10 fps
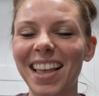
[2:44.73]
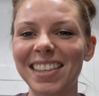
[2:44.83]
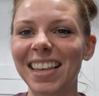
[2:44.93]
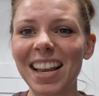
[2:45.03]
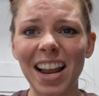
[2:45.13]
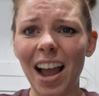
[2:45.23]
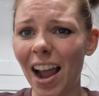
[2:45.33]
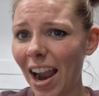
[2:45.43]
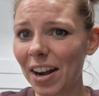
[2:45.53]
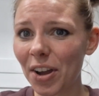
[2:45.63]
set in
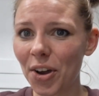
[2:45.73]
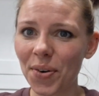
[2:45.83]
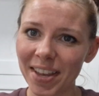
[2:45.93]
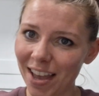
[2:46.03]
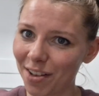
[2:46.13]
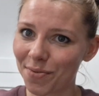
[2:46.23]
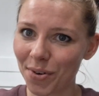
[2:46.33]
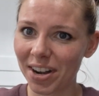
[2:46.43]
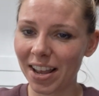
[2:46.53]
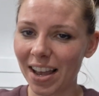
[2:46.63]
Idaho and
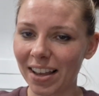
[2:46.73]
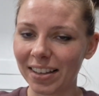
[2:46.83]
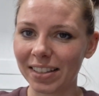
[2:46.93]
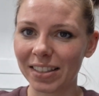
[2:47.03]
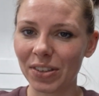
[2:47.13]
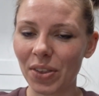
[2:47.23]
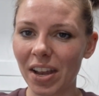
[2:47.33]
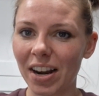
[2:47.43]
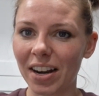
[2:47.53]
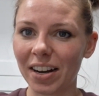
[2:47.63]
California. So
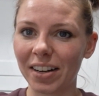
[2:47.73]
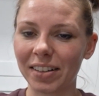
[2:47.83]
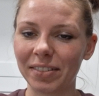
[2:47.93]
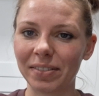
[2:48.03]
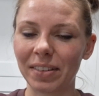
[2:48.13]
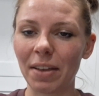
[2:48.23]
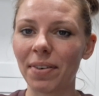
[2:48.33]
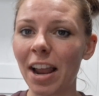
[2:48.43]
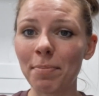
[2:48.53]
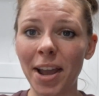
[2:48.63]
they
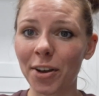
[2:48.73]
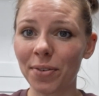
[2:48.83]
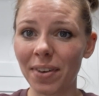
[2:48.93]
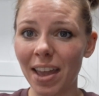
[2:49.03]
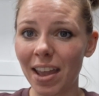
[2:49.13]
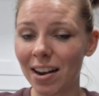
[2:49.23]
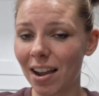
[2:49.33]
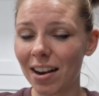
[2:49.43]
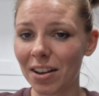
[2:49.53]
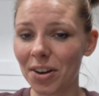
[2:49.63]
find Michael Vey in
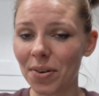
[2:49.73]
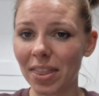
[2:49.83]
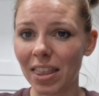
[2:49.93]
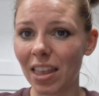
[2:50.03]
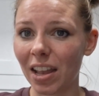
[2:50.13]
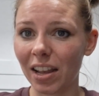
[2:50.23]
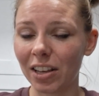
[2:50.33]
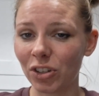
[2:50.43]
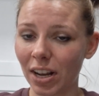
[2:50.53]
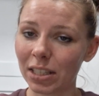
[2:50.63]
Idaho, and then they
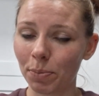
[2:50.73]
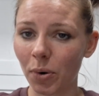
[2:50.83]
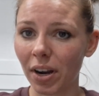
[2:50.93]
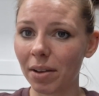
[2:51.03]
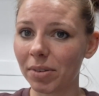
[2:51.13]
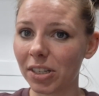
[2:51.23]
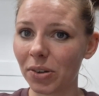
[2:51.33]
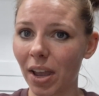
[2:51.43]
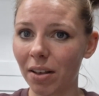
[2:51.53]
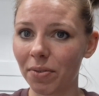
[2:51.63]
transport him to
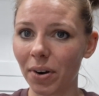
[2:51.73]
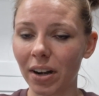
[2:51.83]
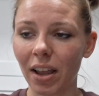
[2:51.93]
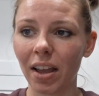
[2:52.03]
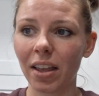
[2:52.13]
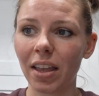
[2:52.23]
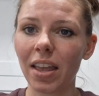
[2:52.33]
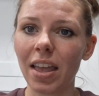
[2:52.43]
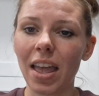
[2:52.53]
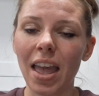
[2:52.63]
California.
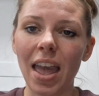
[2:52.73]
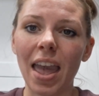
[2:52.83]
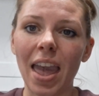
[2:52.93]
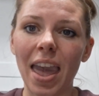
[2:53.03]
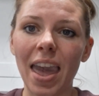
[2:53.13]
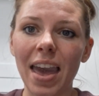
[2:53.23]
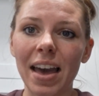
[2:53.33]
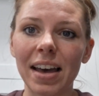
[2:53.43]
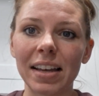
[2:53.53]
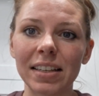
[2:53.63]

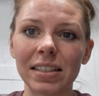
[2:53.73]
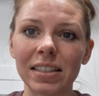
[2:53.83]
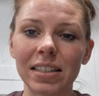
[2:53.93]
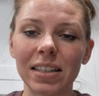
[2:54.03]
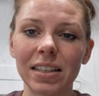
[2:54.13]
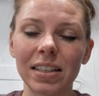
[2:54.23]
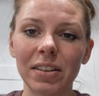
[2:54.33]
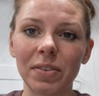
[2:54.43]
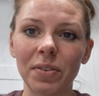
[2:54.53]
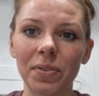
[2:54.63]
And
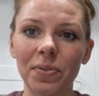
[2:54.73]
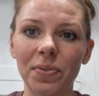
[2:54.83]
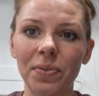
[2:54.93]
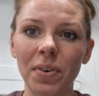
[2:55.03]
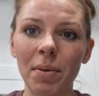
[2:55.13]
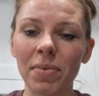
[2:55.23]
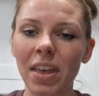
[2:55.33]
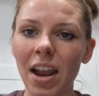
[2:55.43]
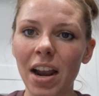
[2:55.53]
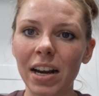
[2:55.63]
from
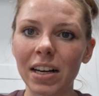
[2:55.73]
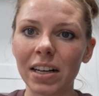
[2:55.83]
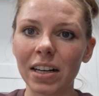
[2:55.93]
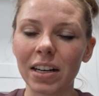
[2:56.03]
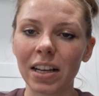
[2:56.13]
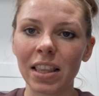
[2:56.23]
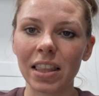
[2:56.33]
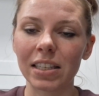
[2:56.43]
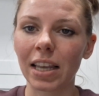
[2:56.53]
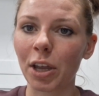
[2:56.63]
there, in
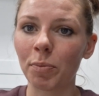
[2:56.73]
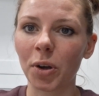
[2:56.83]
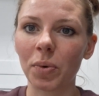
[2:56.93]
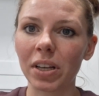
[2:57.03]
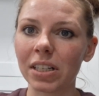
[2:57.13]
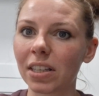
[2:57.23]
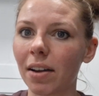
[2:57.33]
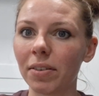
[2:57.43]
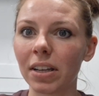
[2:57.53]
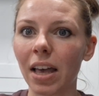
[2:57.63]
the 2nd book, we
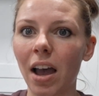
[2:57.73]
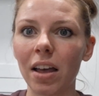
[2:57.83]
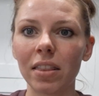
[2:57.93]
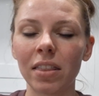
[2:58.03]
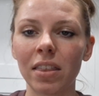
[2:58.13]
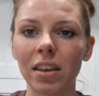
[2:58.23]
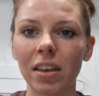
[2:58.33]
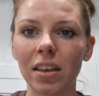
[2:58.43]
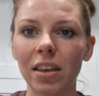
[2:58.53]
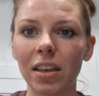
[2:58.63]
discover that
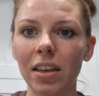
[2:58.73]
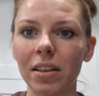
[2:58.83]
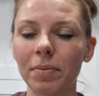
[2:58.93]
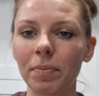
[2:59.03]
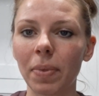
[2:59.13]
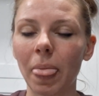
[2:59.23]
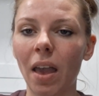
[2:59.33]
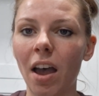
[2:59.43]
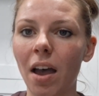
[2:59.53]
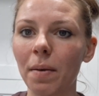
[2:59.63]
the
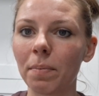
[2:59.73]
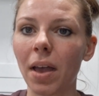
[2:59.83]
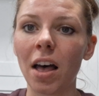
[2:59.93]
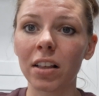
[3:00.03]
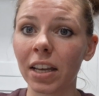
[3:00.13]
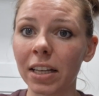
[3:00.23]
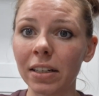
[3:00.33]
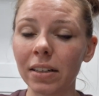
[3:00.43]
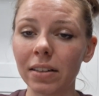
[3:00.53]
Elgen